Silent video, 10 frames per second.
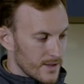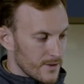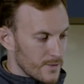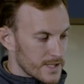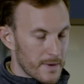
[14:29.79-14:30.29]

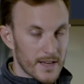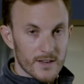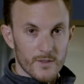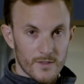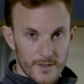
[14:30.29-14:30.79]
We spent
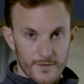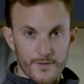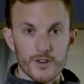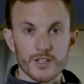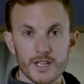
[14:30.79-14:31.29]
the
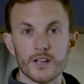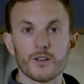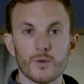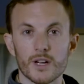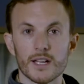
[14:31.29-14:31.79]
first
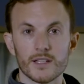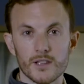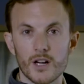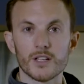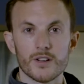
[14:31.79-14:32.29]
year working in
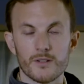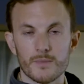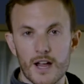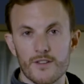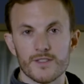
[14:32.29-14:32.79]
long-term
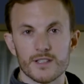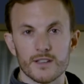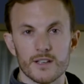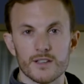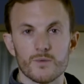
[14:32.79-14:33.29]
care
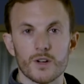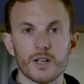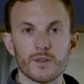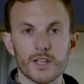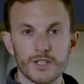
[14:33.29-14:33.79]
facilities,
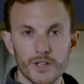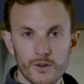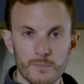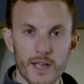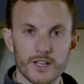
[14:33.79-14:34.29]
working with
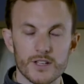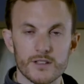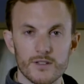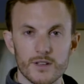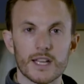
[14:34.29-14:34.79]
adult
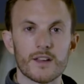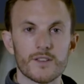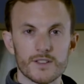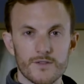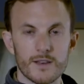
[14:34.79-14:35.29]
patients who could give
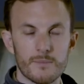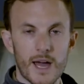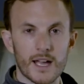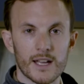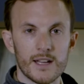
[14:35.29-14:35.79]
us
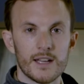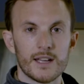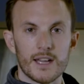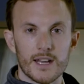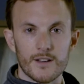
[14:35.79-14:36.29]
feedback
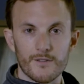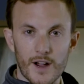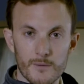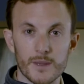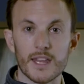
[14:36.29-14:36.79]
in an
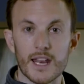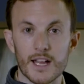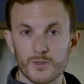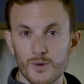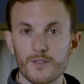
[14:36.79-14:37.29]
environment that
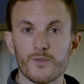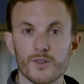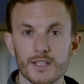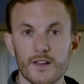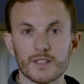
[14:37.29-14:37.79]
had
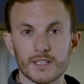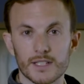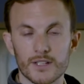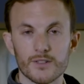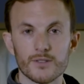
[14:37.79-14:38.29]
24/7
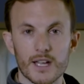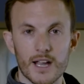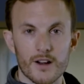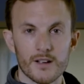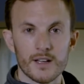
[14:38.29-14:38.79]
clinical
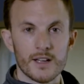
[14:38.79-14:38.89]
care